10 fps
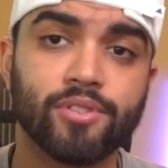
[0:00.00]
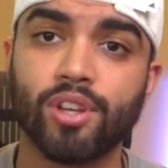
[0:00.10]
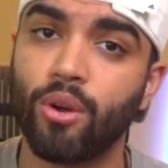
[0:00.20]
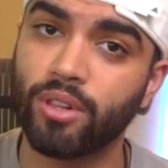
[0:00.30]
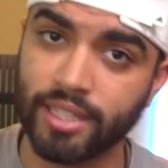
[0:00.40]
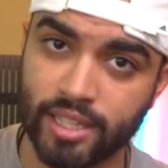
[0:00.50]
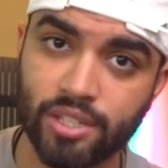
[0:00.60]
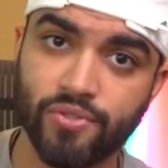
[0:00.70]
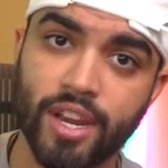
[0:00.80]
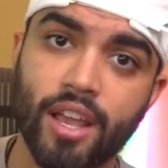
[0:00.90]
So click
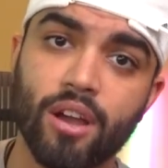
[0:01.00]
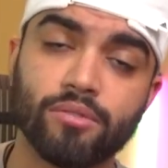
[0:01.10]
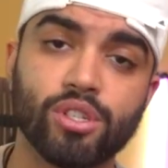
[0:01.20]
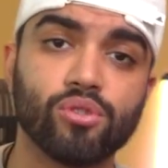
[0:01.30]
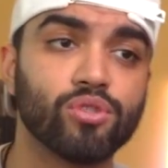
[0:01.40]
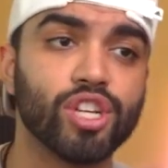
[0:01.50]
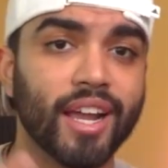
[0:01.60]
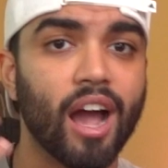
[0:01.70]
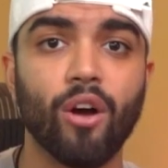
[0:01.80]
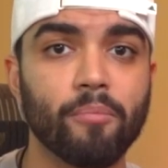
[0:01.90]
this video to
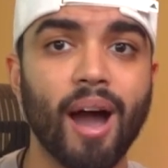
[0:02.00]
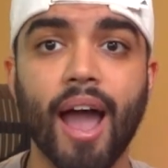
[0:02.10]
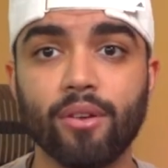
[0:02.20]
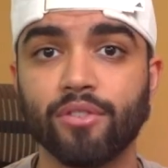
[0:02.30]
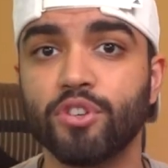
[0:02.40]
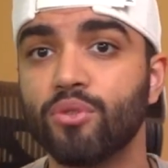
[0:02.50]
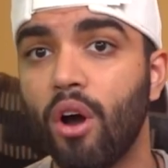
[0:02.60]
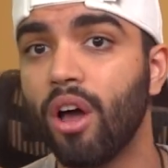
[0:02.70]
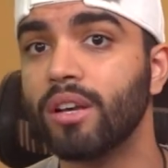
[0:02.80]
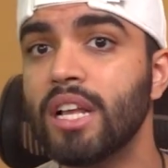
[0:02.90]
check out my review
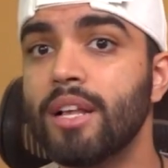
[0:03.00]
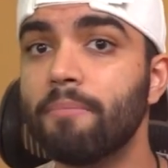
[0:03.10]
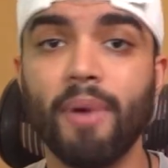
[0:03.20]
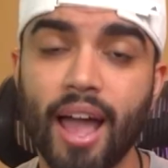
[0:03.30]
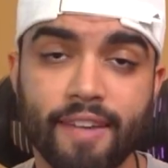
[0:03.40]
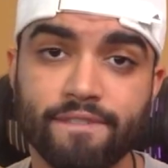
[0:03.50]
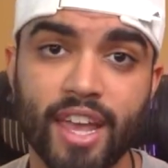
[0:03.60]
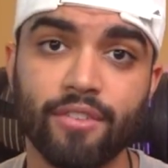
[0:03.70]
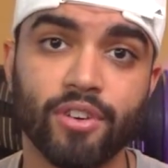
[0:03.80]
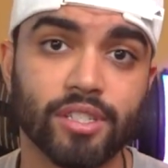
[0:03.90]
on my
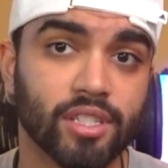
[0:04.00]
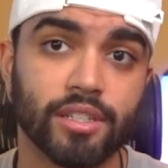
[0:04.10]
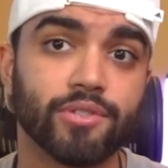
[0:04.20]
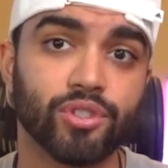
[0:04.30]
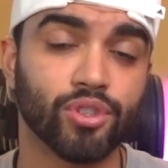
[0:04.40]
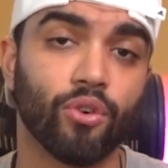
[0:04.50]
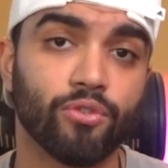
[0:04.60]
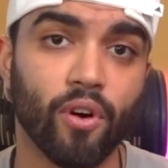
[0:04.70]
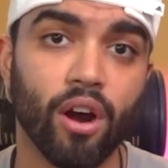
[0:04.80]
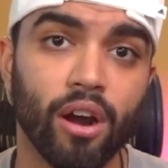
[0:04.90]
favorite sleeves so
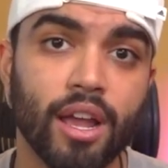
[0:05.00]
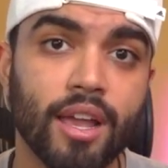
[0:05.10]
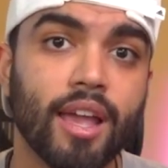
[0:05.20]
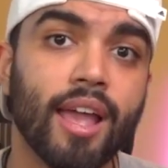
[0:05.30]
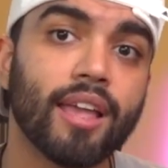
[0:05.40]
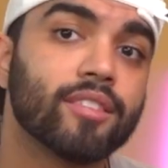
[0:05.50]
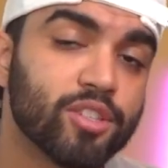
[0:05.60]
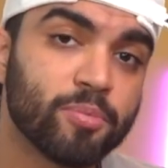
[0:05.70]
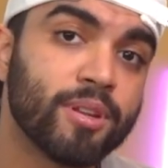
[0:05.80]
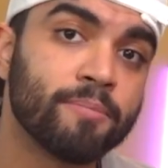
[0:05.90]
far. This
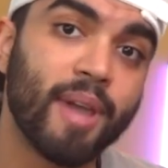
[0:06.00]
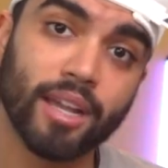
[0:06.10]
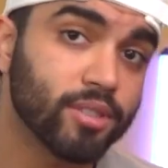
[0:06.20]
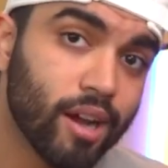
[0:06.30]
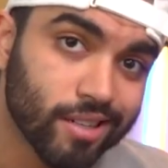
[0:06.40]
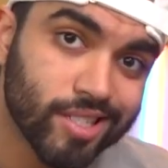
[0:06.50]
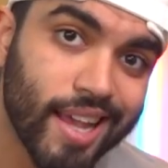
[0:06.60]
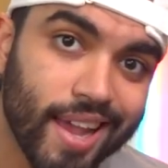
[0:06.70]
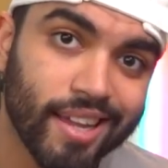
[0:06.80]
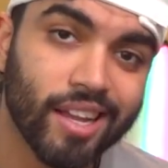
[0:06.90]
has been Mango Talks Tech.